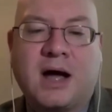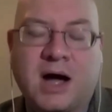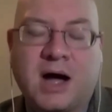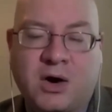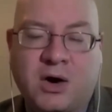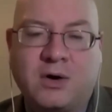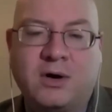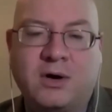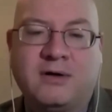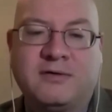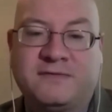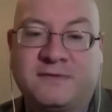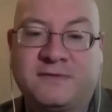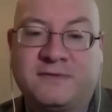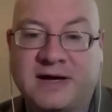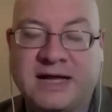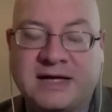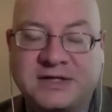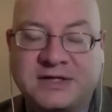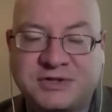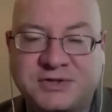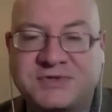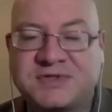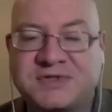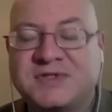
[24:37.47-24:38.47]
our
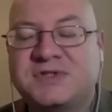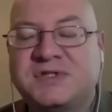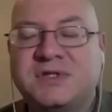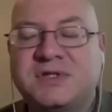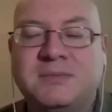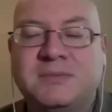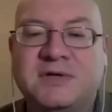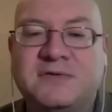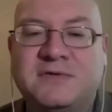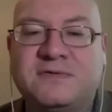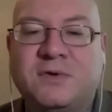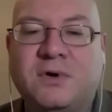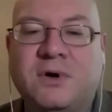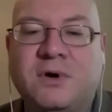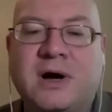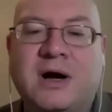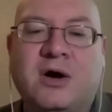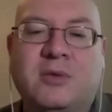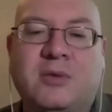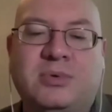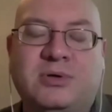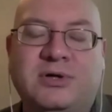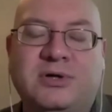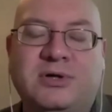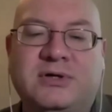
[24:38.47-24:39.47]
financial system and for
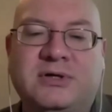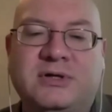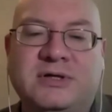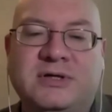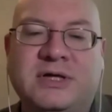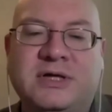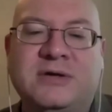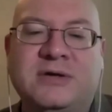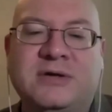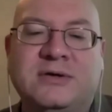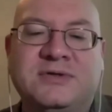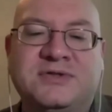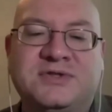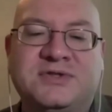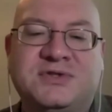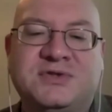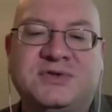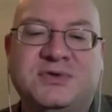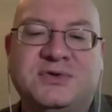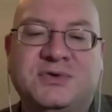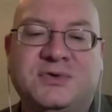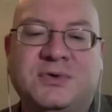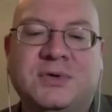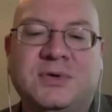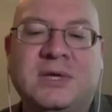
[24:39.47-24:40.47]
our political leaders
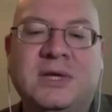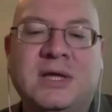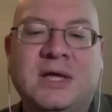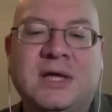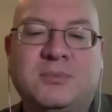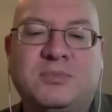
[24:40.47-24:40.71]
to